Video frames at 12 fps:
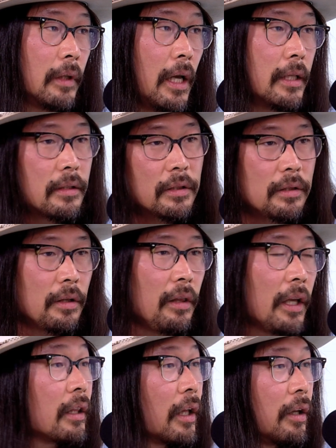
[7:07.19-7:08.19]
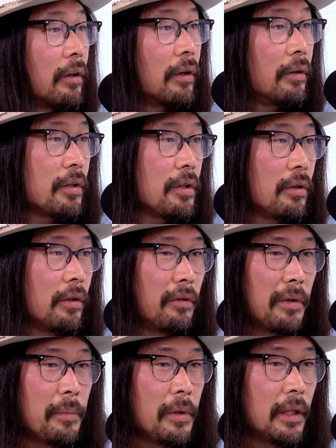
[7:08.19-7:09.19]
It's just a thing that you don't do. You don't
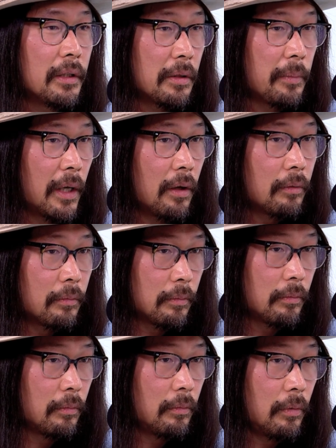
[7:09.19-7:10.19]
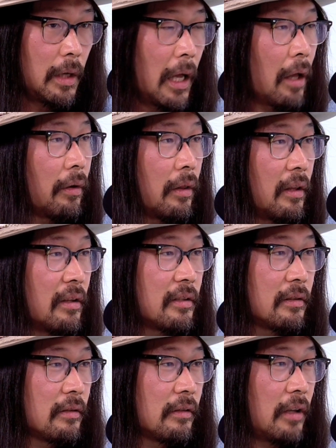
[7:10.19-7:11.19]
reminisce about how did
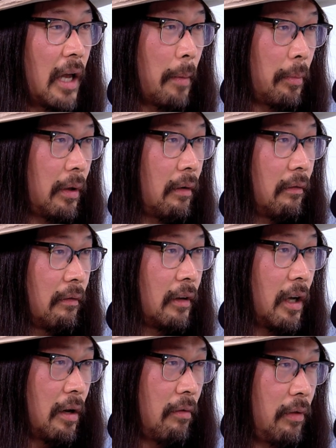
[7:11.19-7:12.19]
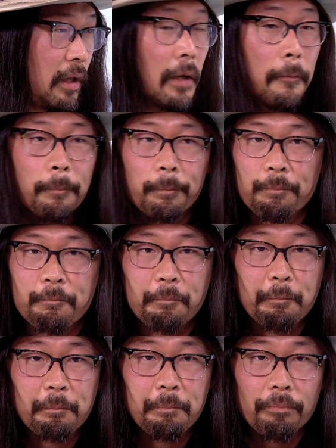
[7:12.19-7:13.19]
this happen, kind of thing.
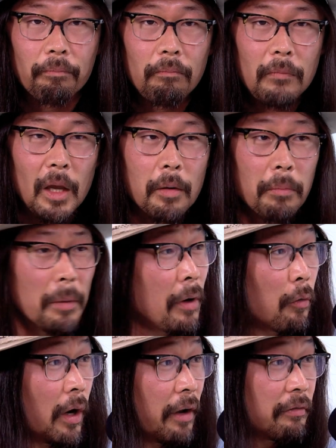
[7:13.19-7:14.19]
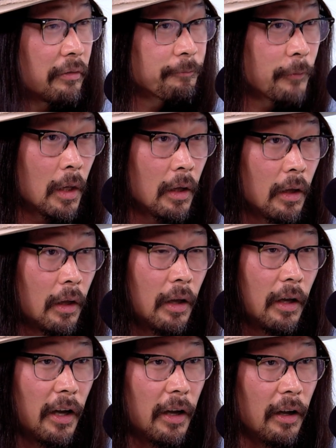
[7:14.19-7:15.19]
But my wife,
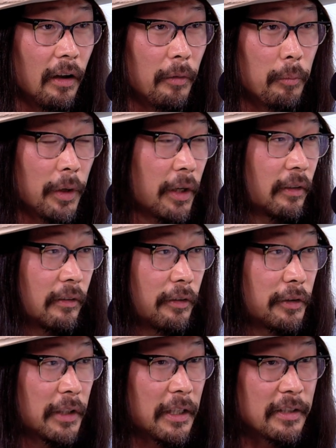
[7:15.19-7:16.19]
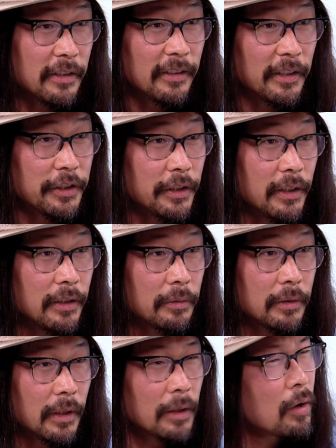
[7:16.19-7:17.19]
being the scientist that she is,
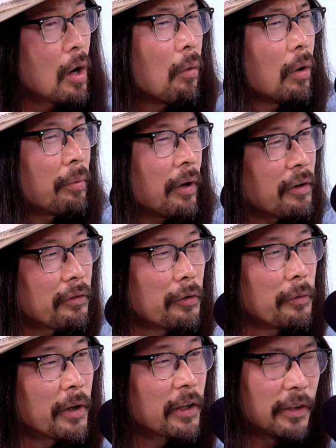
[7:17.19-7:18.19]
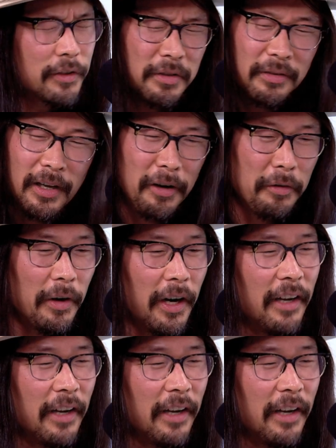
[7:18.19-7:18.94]
was like, "What brought you to America?" Just outright.